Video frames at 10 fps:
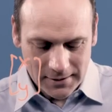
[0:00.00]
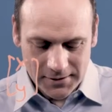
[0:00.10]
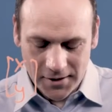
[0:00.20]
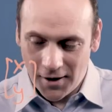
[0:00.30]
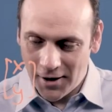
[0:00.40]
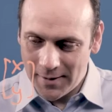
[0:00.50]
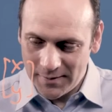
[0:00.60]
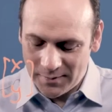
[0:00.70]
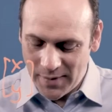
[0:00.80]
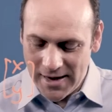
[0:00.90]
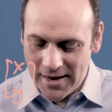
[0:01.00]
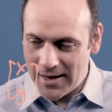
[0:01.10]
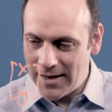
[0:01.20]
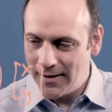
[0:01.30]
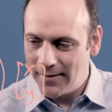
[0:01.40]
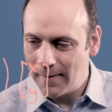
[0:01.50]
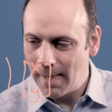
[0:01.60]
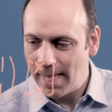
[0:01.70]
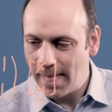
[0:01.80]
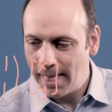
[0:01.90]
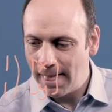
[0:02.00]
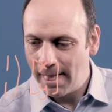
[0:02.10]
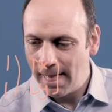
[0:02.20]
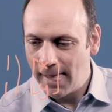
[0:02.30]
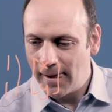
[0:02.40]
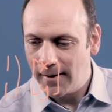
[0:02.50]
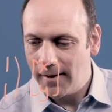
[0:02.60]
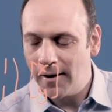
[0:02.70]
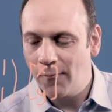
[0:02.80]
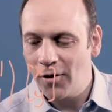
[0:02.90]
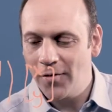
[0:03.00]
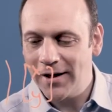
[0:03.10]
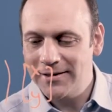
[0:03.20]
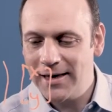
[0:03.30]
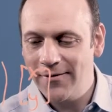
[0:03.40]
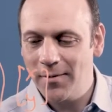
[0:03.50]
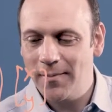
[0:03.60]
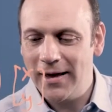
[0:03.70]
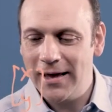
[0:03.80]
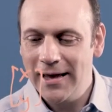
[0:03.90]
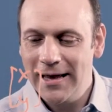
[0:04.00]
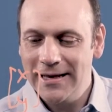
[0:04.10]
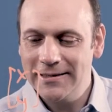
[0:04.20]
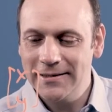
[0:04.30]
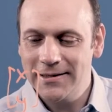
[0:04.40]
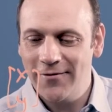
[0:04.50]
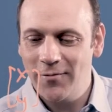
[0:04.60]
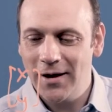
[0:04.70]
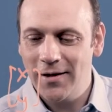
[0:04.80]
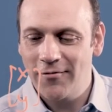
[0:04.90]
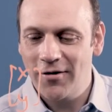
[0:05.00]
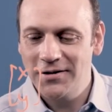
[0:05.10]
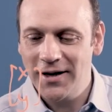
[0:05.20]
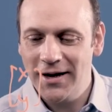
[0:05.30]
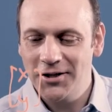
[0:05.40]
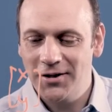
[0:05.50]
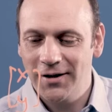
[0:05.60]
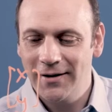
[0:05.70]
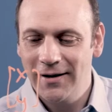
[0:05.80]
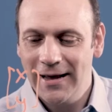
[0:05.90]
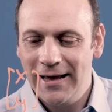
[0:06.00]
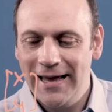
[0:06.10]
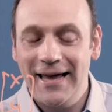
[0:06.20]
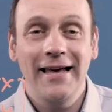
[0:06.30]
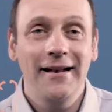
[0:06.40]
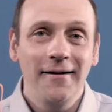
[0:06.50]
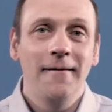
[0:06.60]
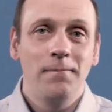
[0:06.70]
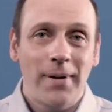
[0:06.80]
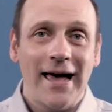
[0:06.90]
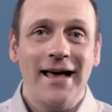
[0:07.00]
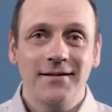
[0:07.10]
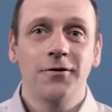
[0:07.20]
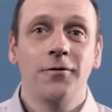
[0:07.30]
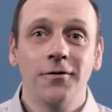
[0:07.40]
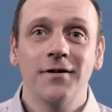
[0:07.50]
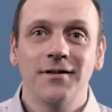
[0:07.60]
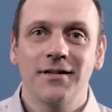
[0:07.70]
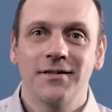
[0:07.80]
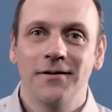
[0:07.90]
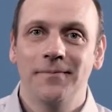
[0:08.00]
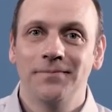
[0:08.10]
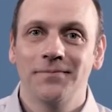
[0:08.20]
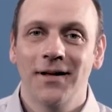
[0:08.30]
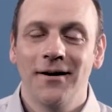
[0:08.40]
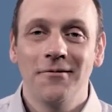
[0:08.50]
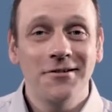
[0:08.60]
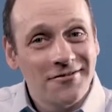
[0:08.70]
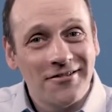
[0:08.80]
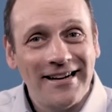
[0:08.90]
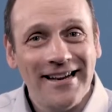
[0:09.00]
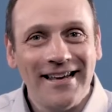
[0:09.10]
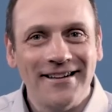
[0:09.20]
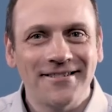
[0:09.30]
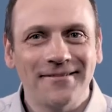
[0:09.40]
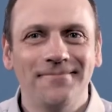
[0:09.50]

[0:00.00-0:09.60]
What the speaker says: times b, and what that's giving me is it's giving me the rotation in Bayer's coordinate system, which is really neat.